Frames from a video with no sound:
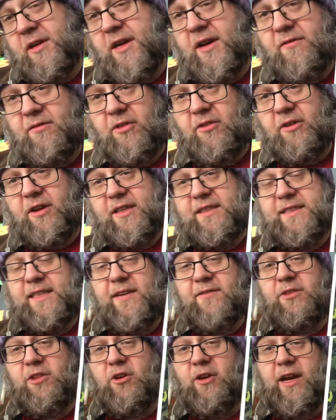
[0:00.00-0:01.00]
Nevertheless,
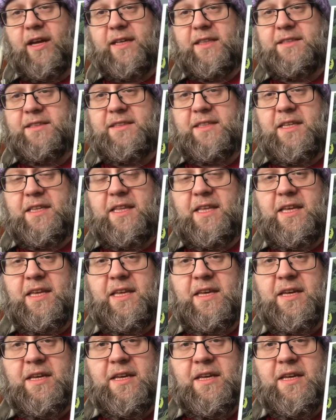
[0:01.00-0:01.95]
even though I can see the